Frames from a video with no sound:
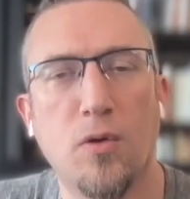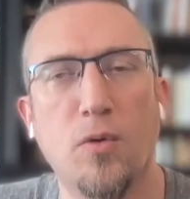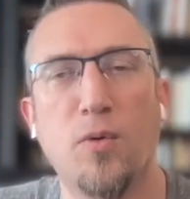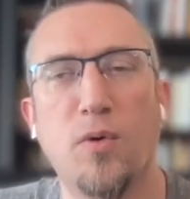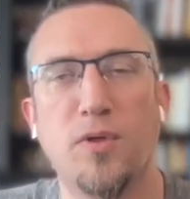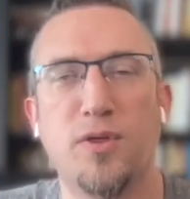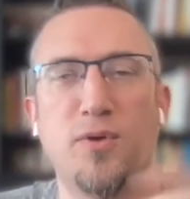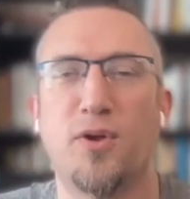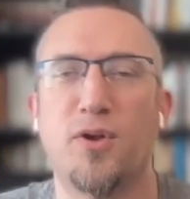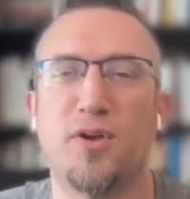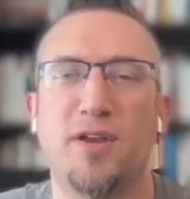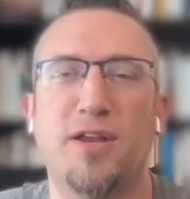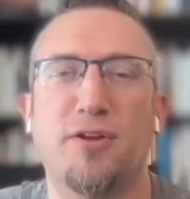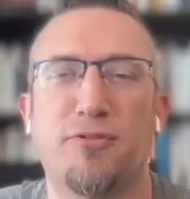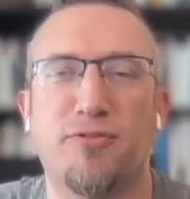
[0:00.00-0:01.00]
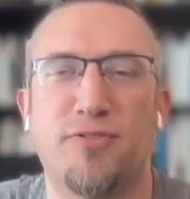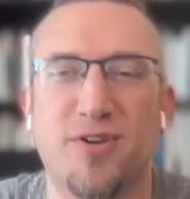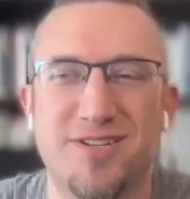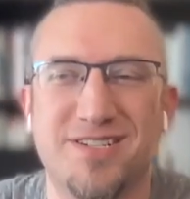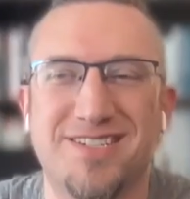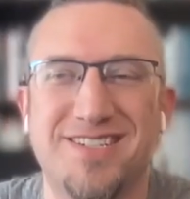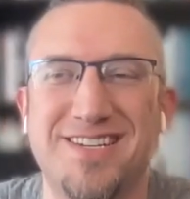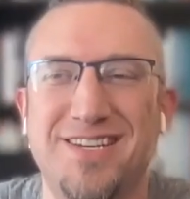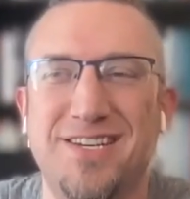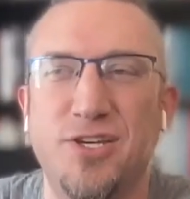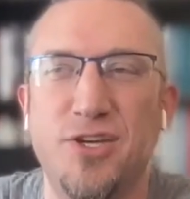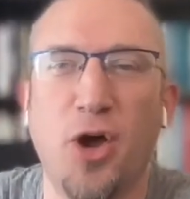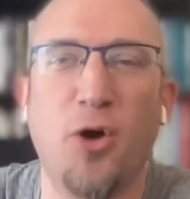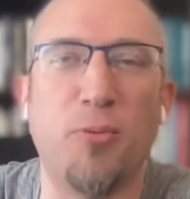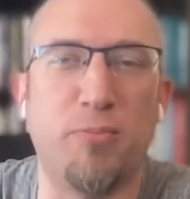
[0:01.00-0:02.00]
Well, you heard it here first.
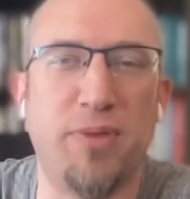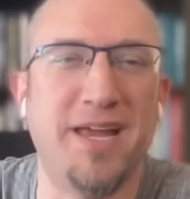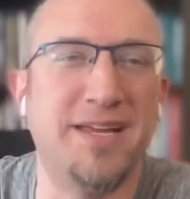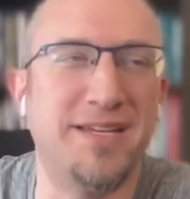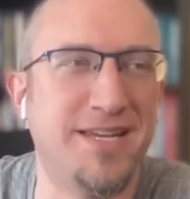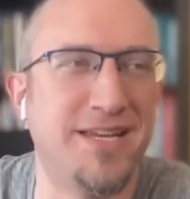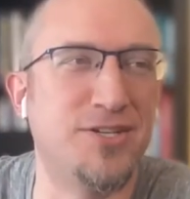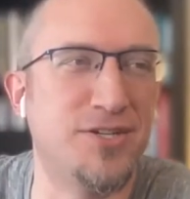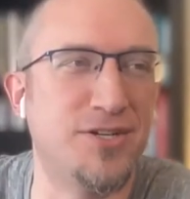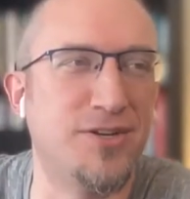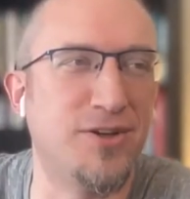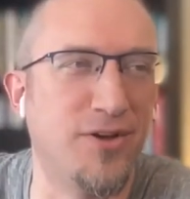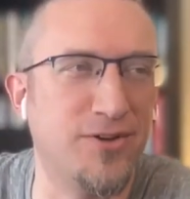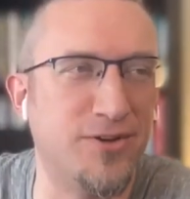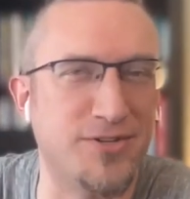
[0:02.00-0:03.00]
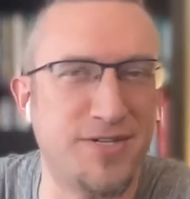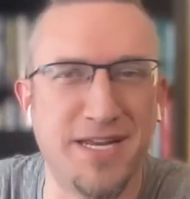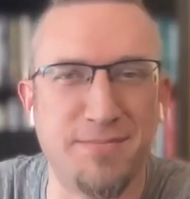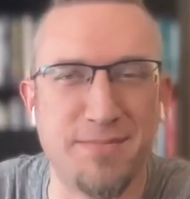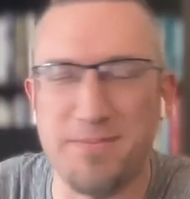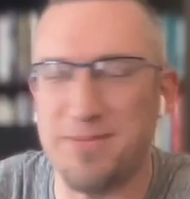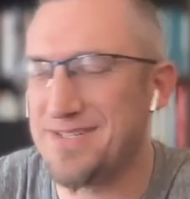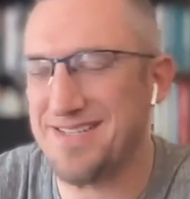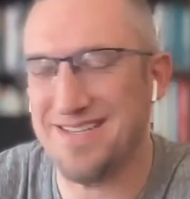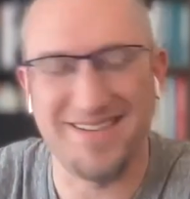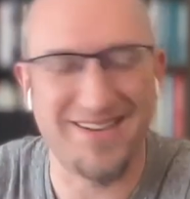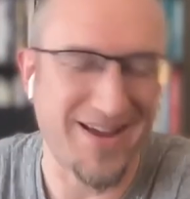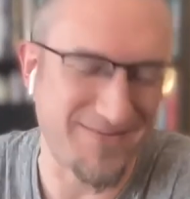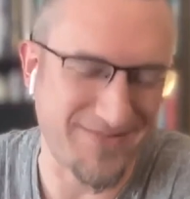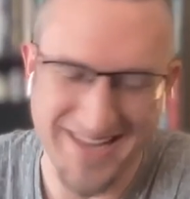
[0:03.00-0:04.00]
Don't pay attention to all your team members.
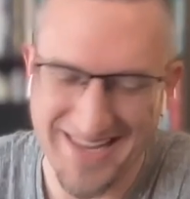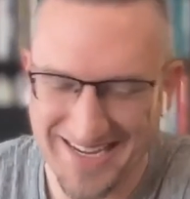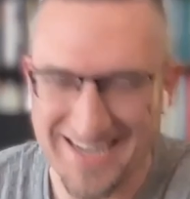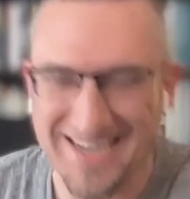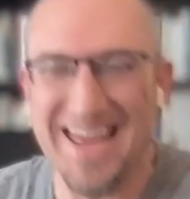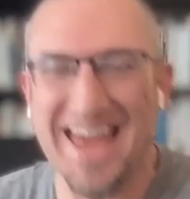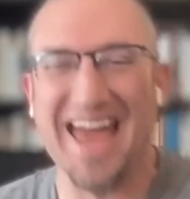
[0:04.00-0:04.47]
No, I'm kidding.